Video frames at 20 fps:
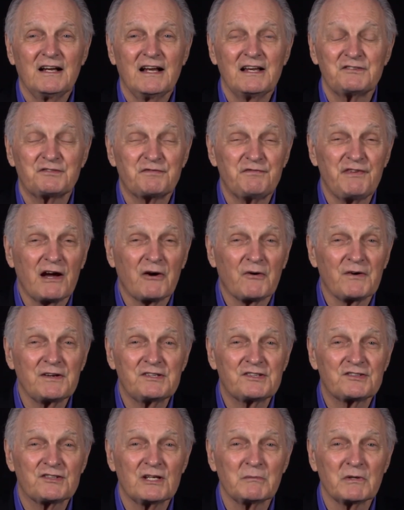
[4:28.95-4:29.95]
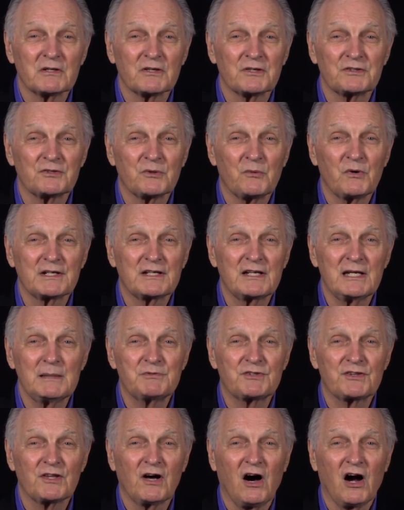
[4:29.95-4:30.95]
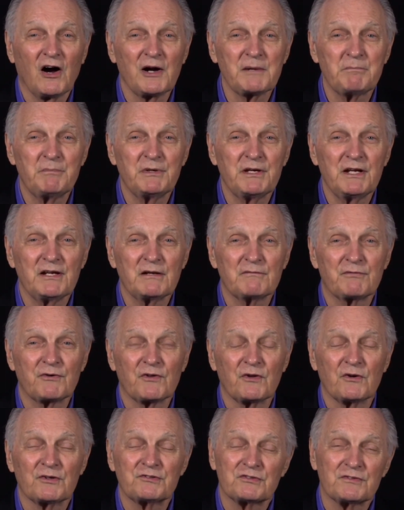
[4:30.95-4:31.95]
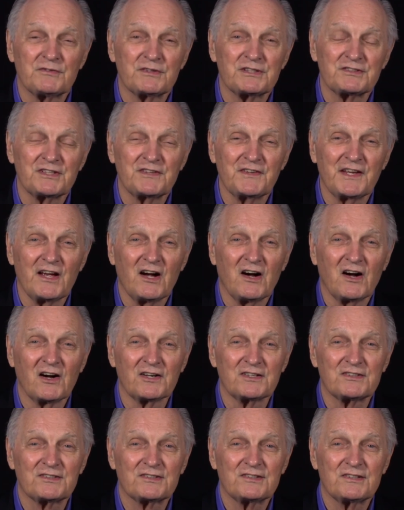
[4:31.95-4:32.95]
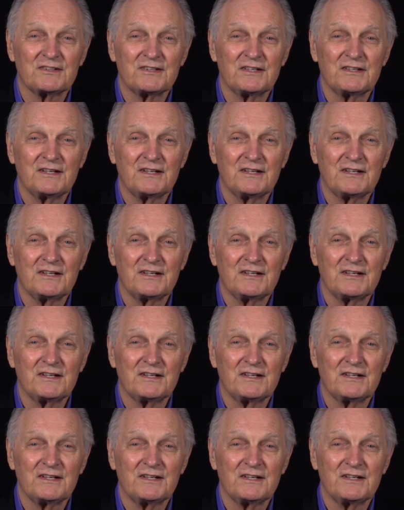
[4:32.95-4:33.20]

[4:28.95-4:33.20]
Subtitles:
is very similar to what keeps the heart beating for those of us in the arts.